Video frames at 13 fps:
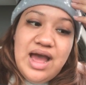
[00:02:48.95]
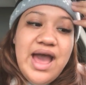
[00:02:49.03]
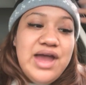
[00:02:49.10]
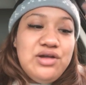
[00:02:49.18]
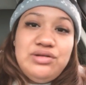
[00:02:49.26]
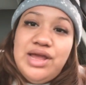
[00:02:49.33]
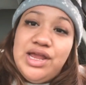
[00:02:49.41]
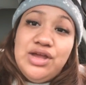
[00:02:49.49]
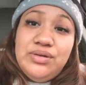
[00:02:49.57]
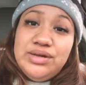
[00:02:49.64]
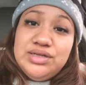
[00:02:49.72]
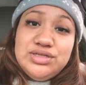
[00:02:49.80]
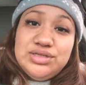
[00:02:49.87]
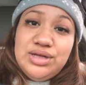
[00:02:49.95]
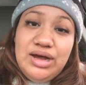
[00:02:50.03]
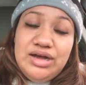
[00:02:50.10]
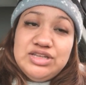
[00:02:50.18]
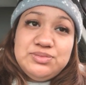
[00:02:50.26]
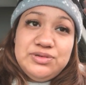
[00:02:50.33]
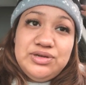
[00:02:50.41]
I don't like going to the
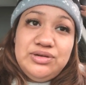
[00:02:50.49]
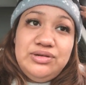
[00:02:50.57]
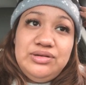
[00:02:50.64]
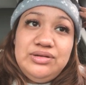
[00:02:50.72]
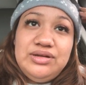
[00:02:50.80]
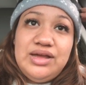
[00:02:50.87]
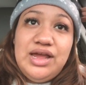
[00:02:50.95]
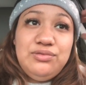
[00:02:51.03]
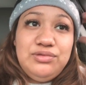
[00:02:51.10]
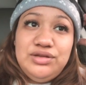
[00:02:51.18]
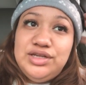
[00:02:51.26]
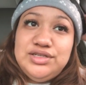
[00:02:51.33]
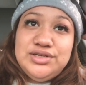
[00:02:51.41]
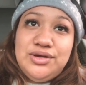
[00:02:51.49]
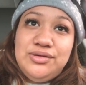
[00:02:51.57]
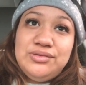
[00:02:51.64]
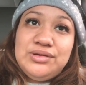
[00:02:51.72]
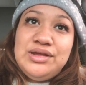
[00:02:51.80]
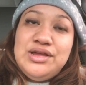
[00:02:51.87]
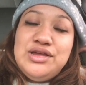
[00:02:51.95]
hospital. I really don't.